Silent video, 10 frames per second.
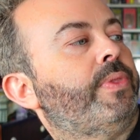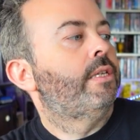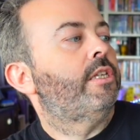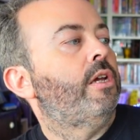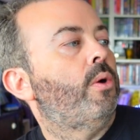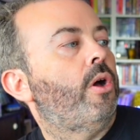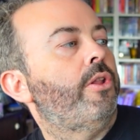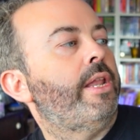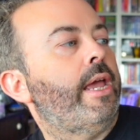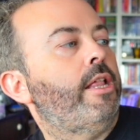So
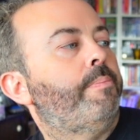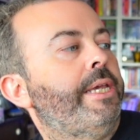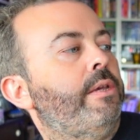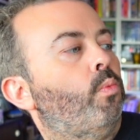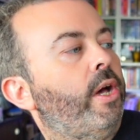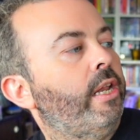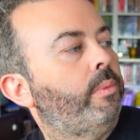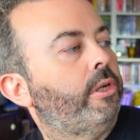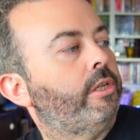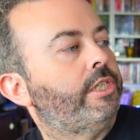on LP1,
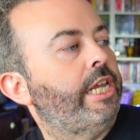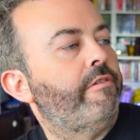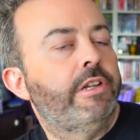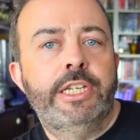we've got Terror